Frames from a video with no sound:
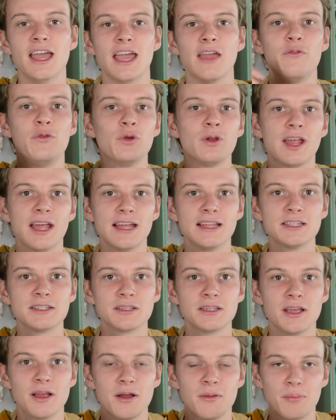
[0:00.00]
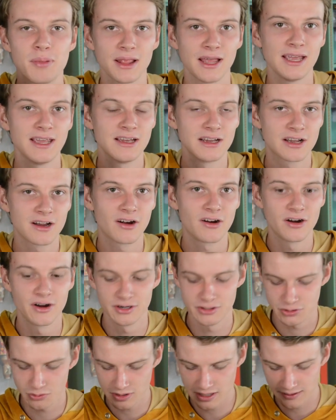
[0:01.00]
If you can't play a
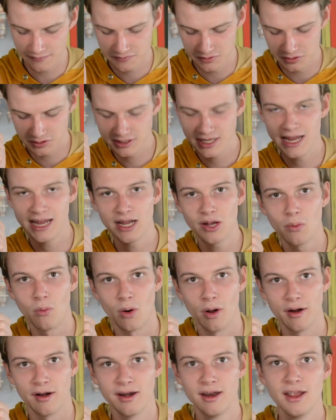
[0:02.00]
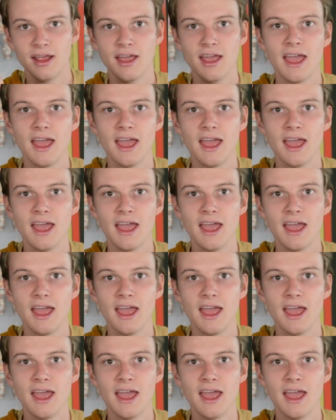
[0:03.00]
card, you have to take one.